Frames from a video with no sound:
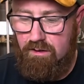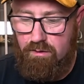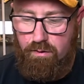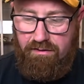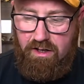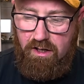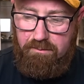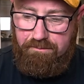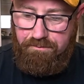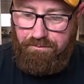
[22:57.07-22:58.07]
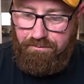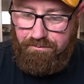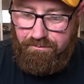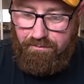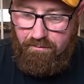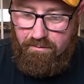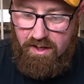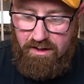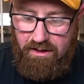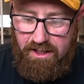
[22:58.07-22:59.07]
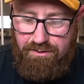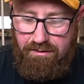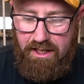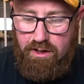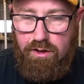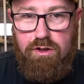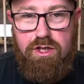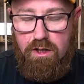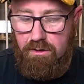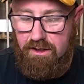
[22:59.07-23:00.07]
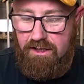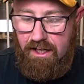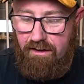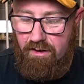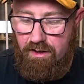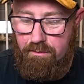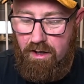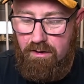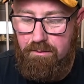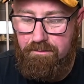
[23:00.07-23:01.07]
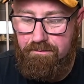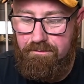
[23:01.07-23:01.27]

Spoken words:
We've got these recoil shoulders here on the bottom.